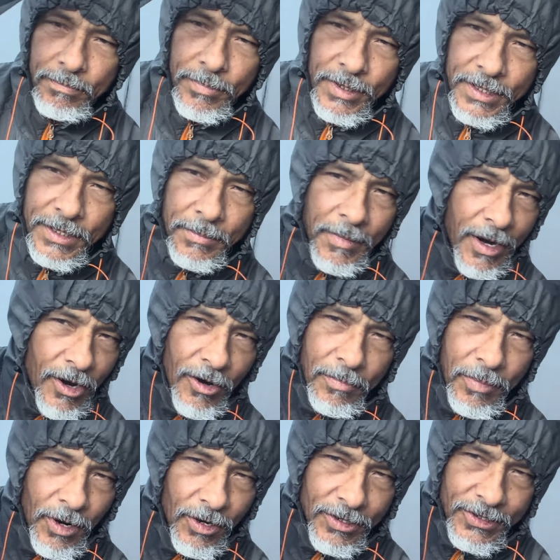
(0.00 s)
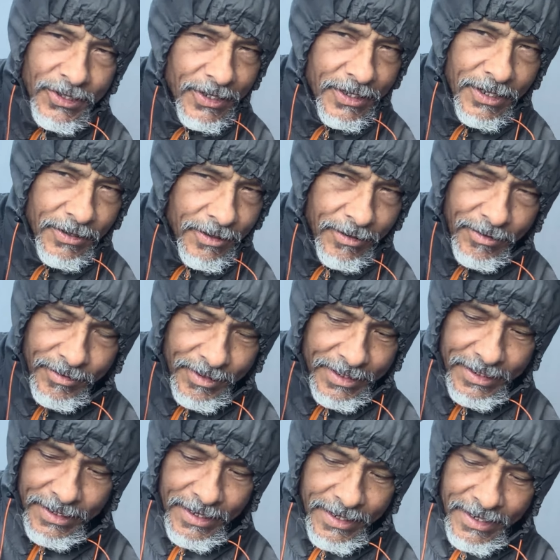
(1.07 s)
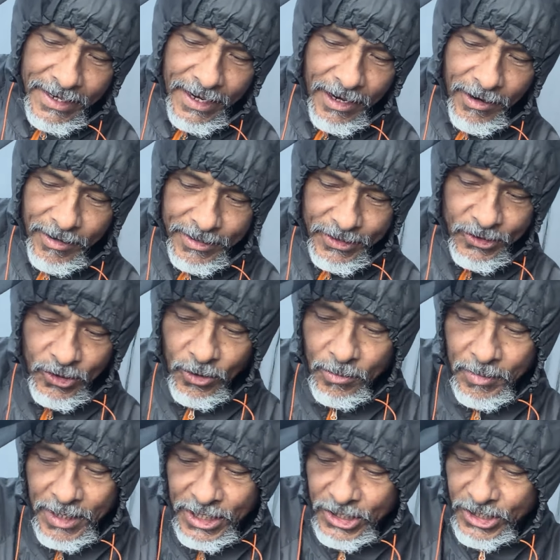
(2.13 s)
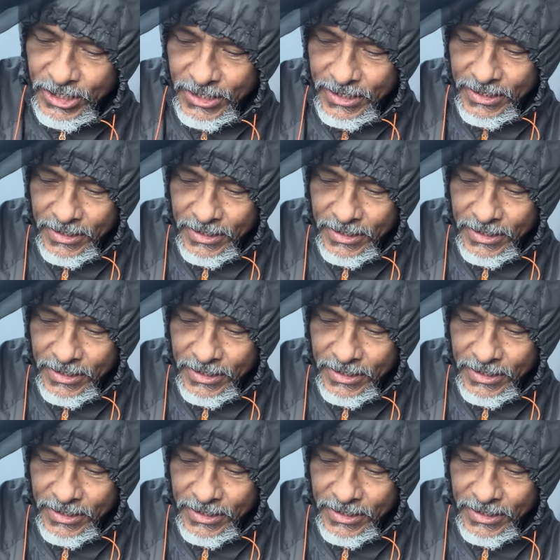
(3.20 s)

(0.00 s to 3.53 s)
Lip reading: but the Mariposa can only carry so much